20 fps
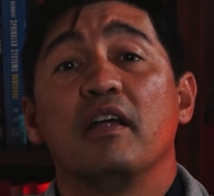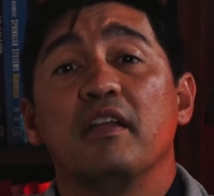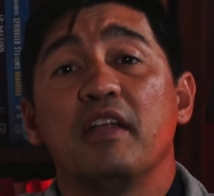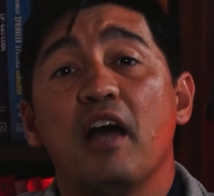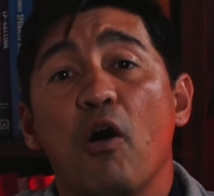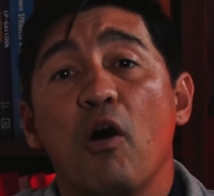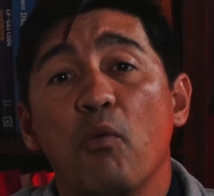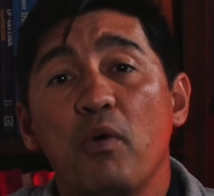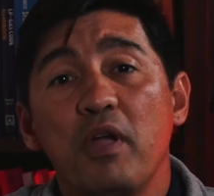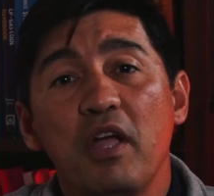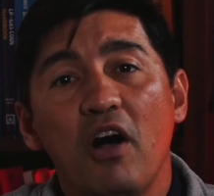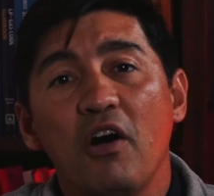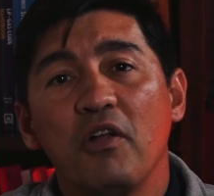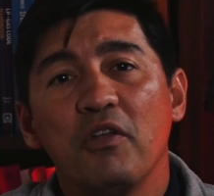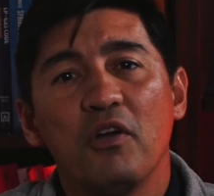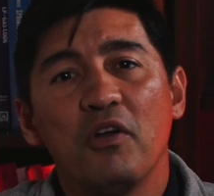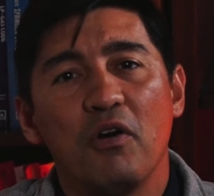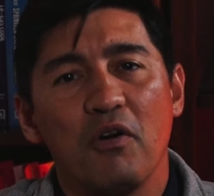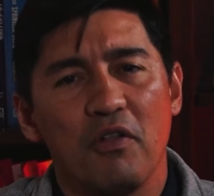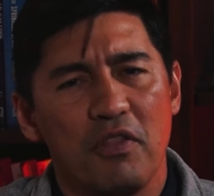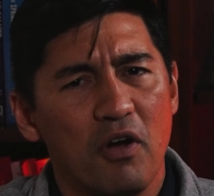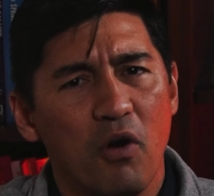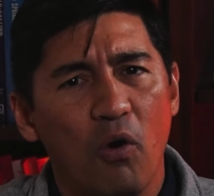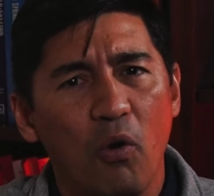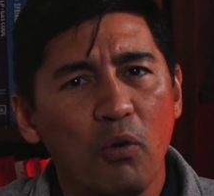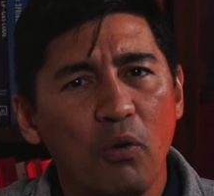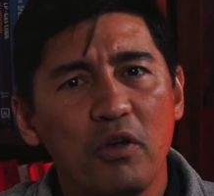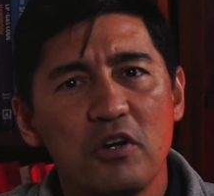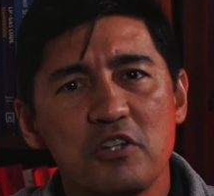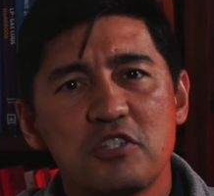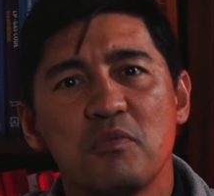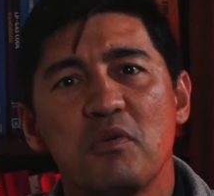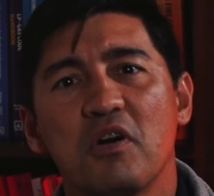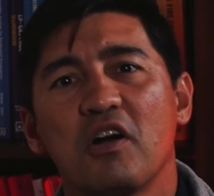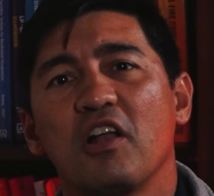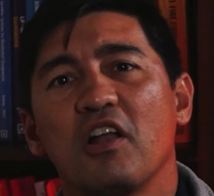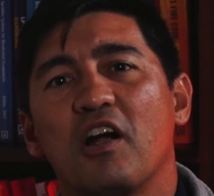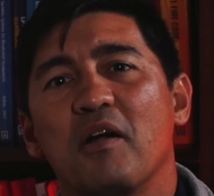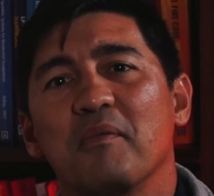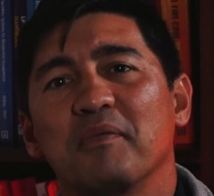Now, we all know the older
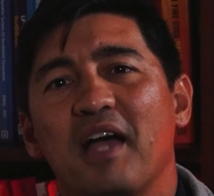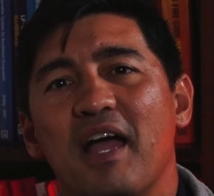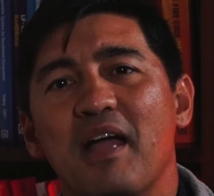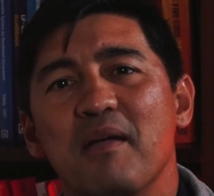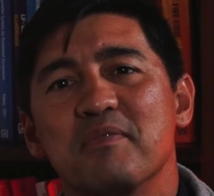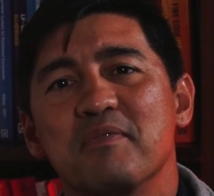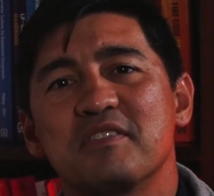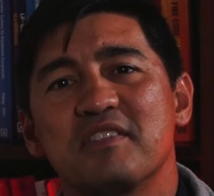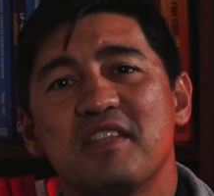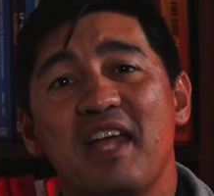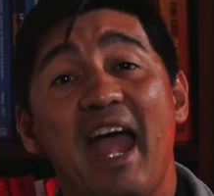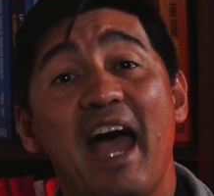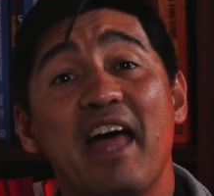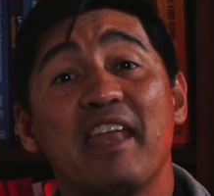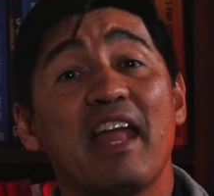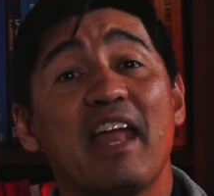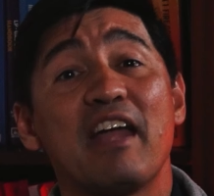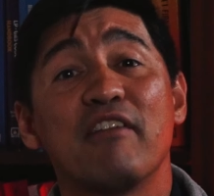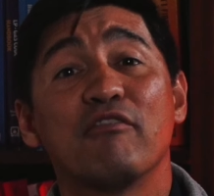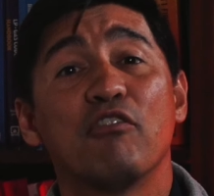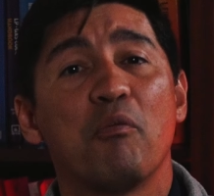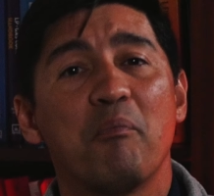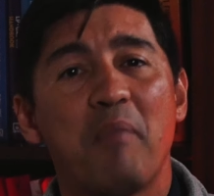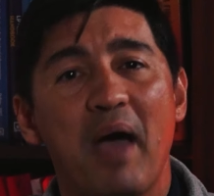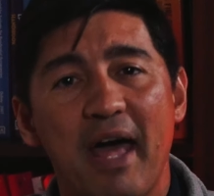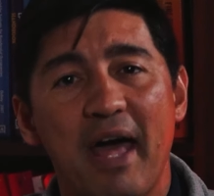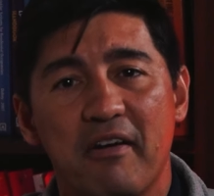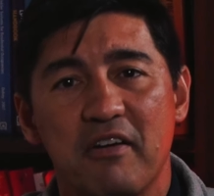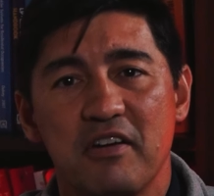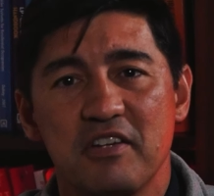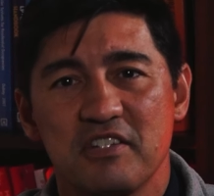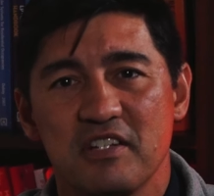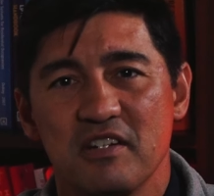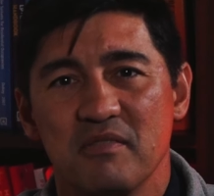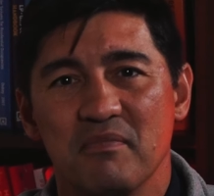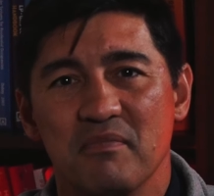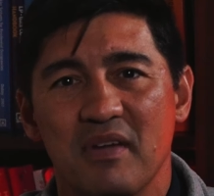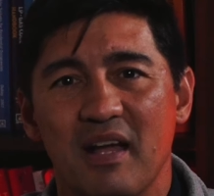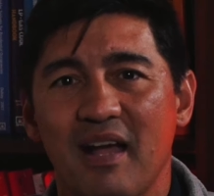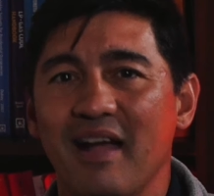smoke alarm types, they had 9-volt batteries in
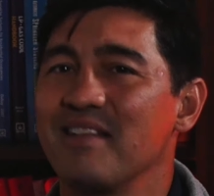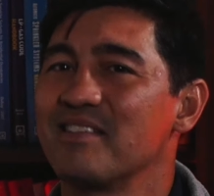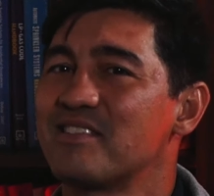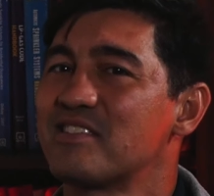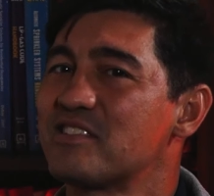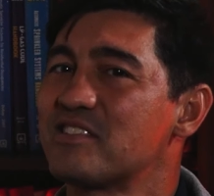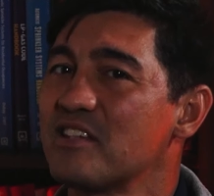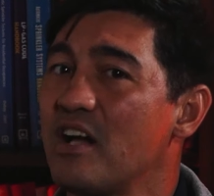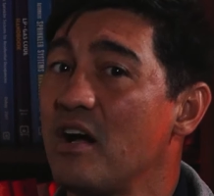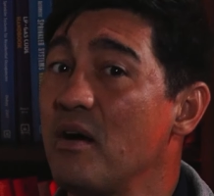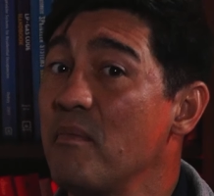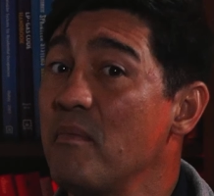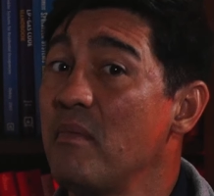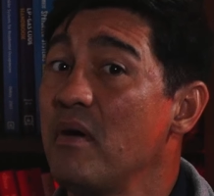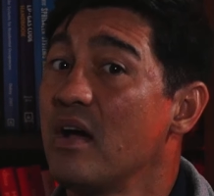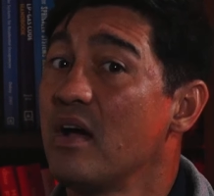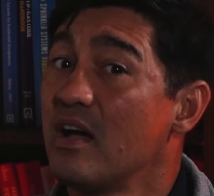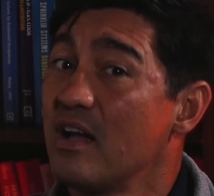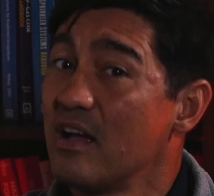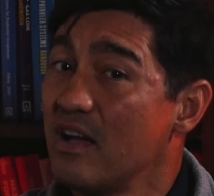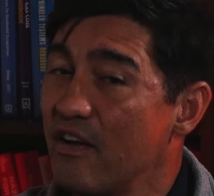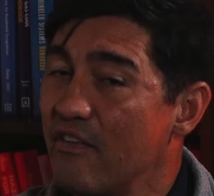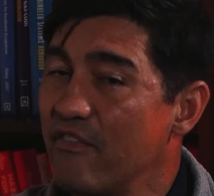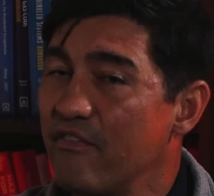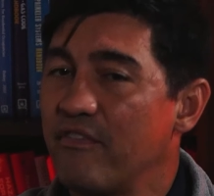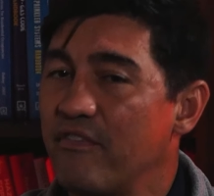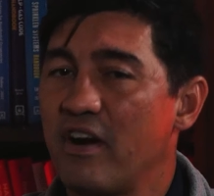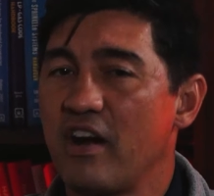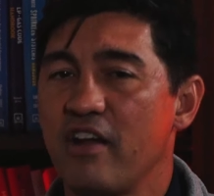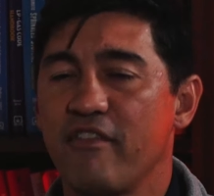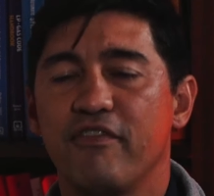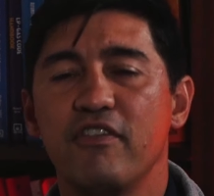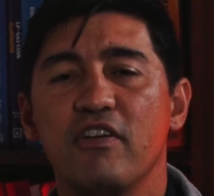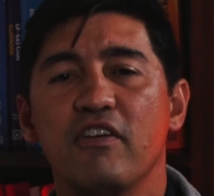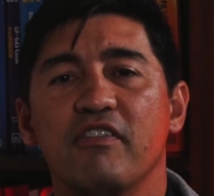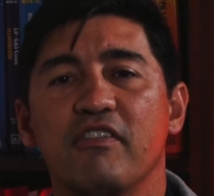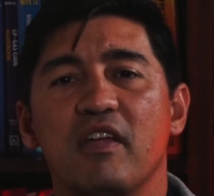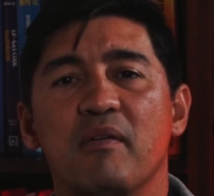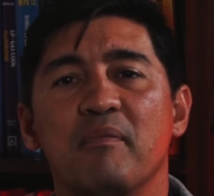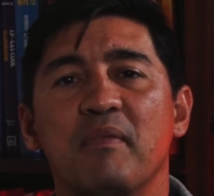them. And some, very
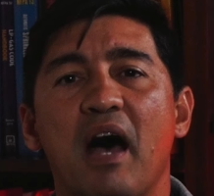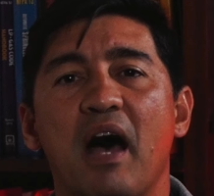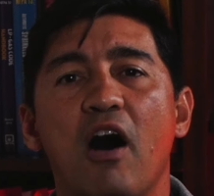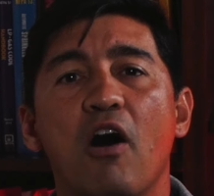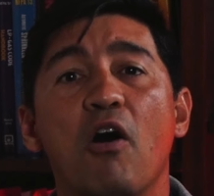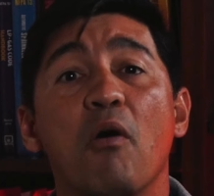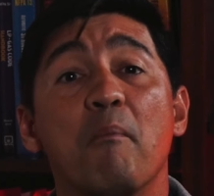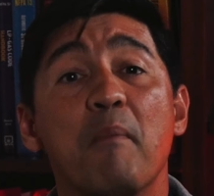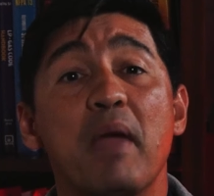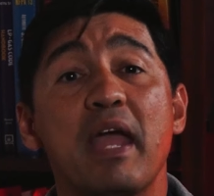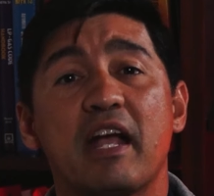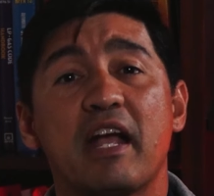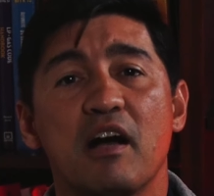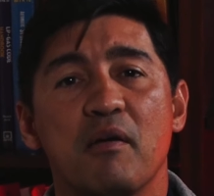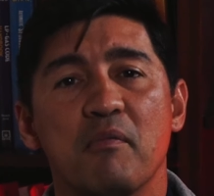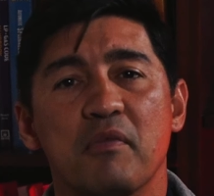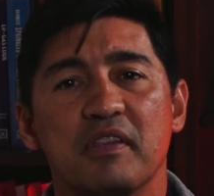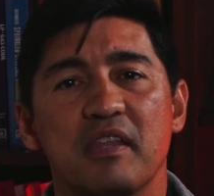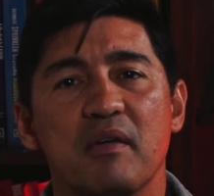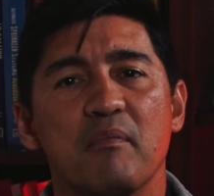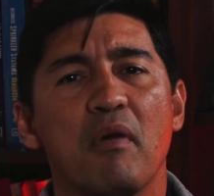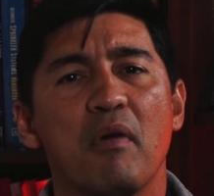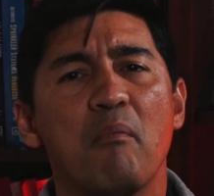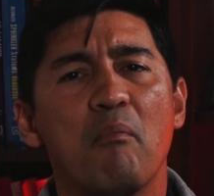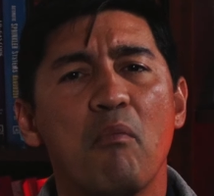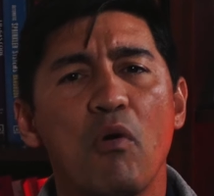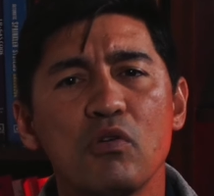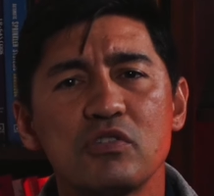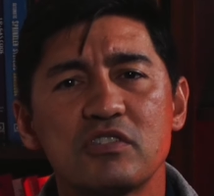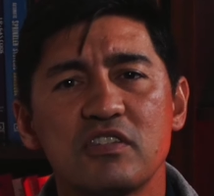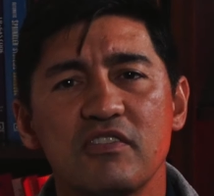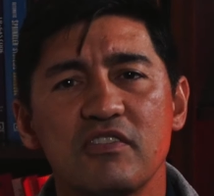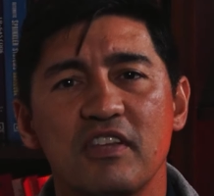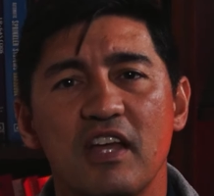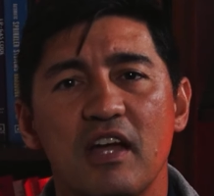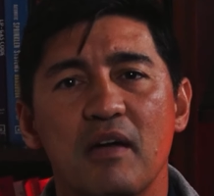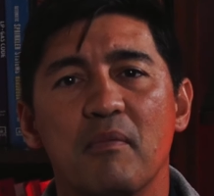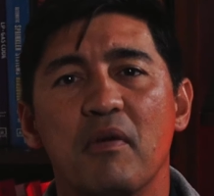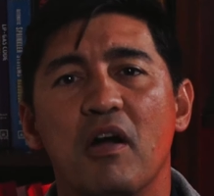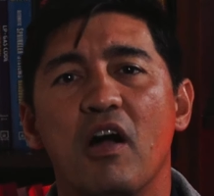few of them now may come with them, but most of
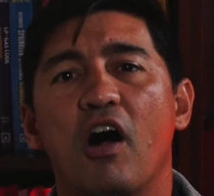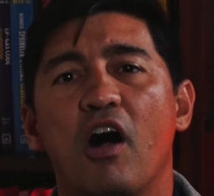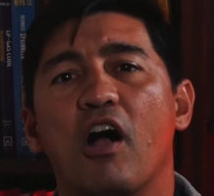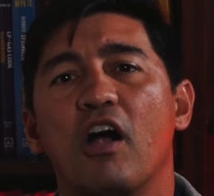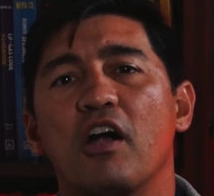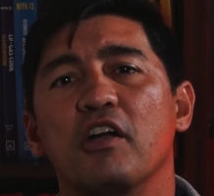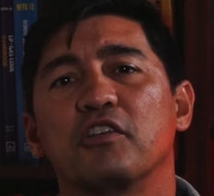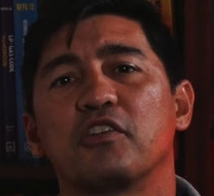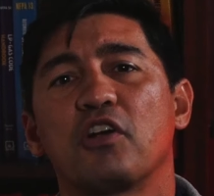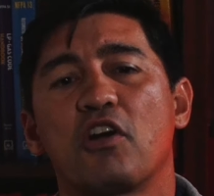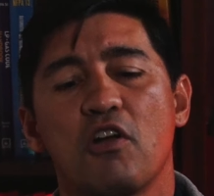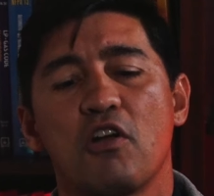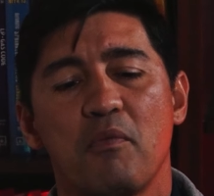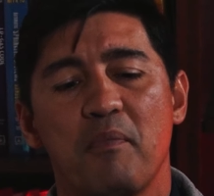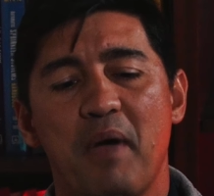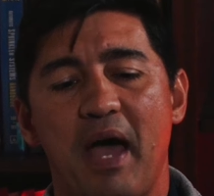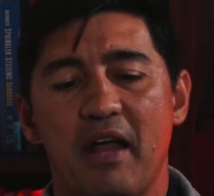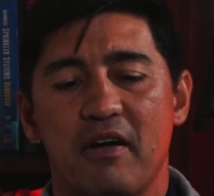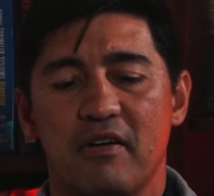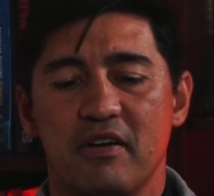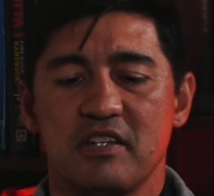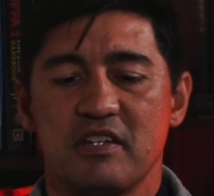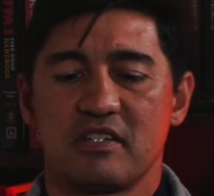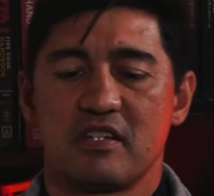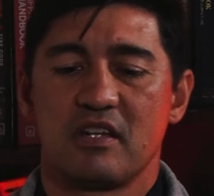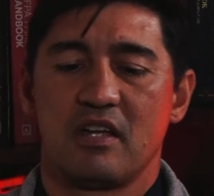them are internal batteries.